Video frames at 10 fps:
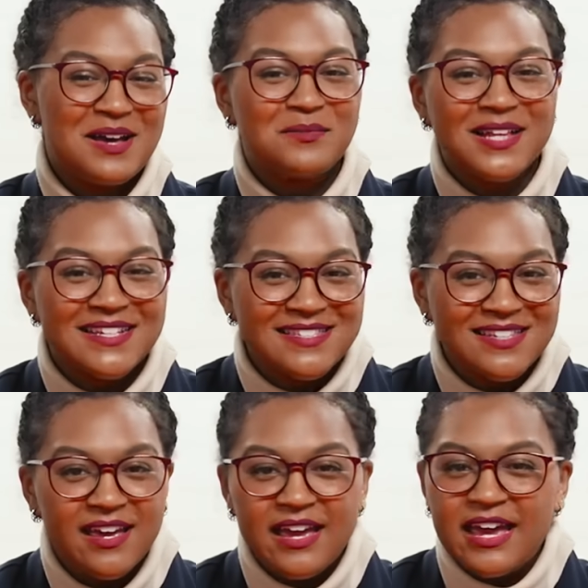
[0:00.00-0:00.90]
Plus,
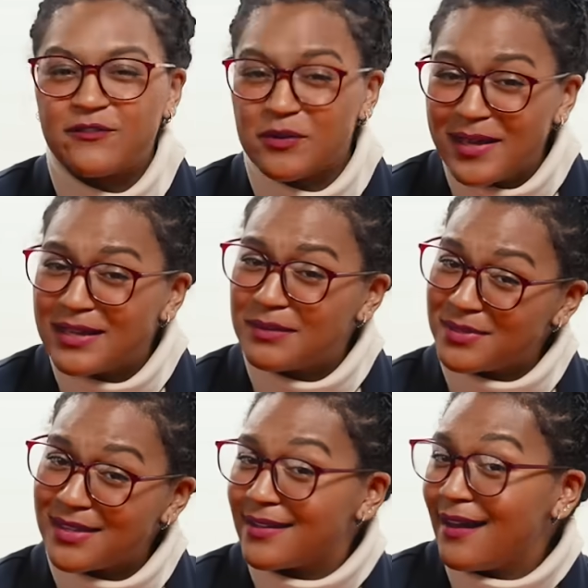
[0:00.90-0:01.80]
if we're being
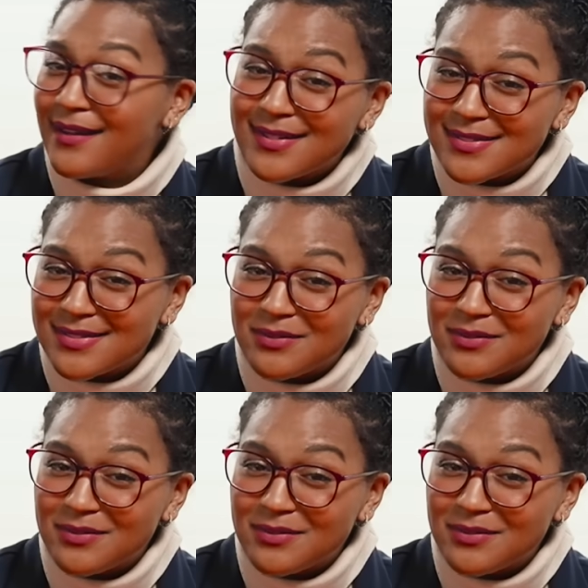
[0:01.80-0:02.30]
completely honest,